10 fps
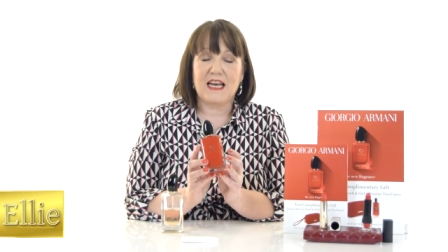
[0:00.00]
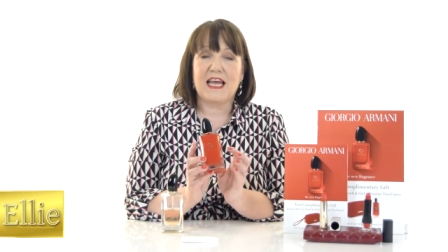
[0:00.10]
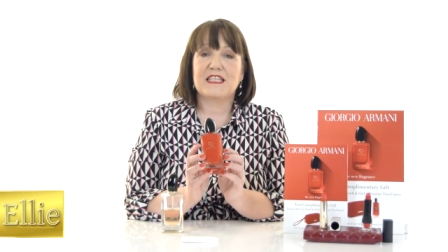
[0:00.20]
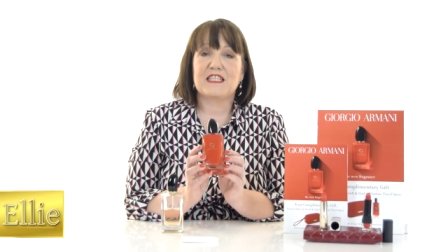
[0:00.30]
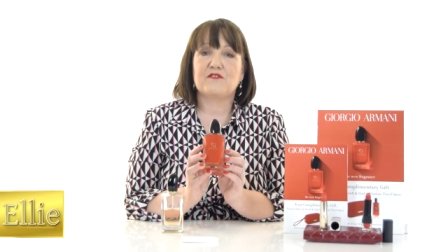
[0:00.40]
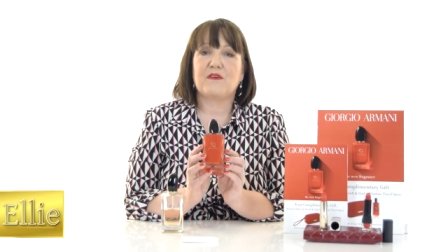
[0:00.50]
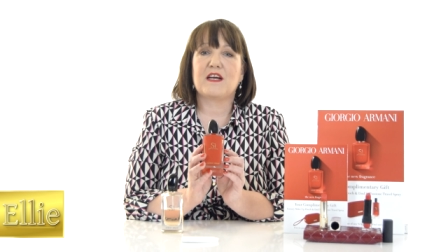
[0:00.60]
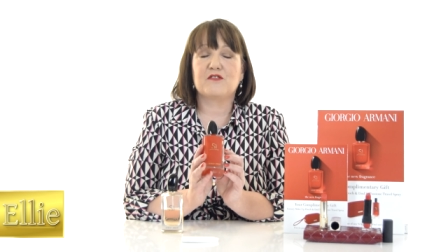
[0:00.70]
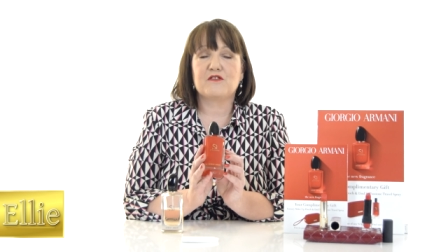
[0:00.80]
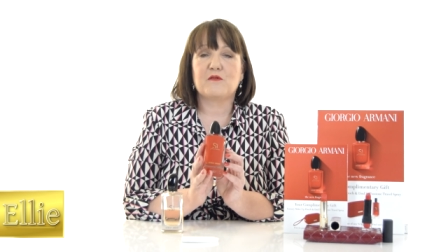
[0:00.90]
latest
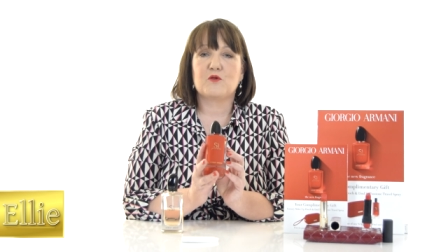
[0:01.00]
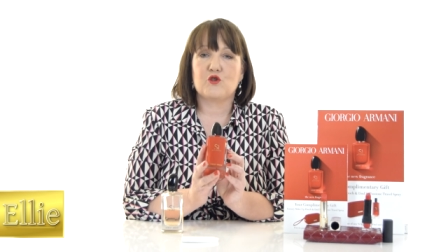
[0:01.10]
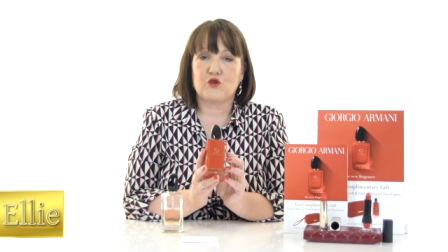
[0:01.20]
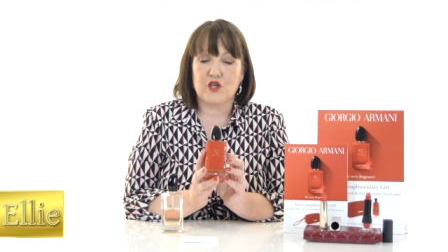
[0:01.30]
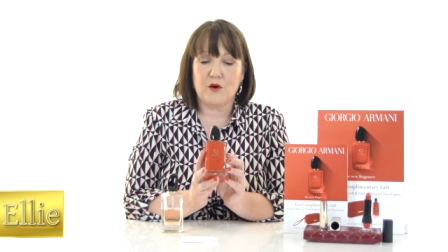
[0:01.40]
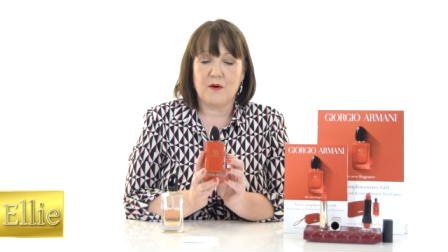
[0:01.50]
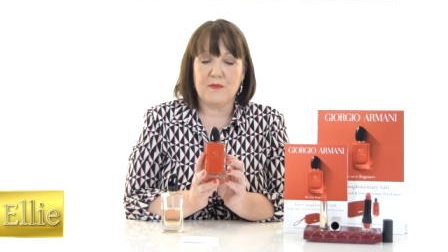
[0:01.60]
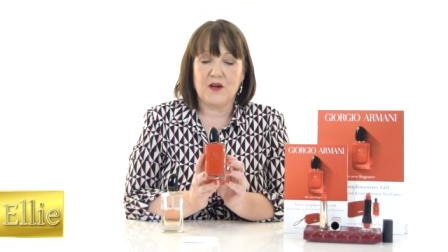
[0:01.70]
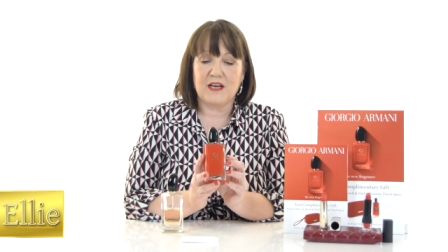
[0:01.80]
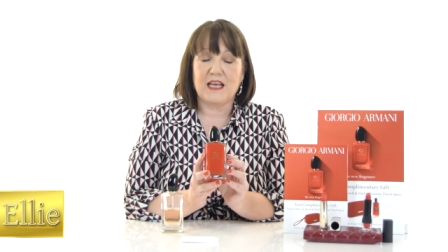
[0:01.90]
fragrance from Giorgio
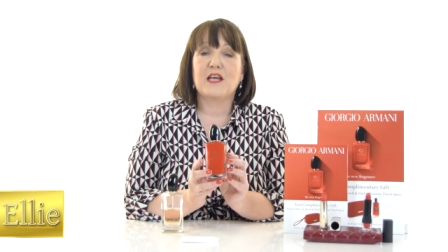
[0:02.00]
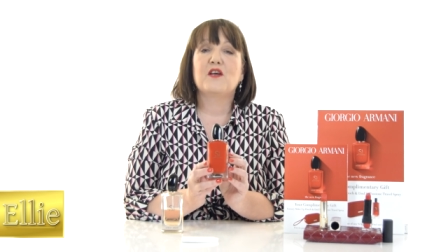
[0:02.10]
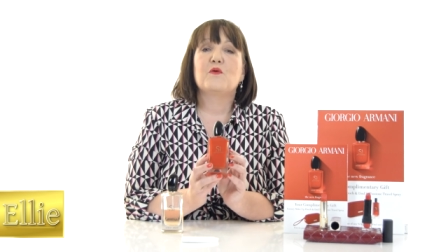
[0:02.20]
Armani,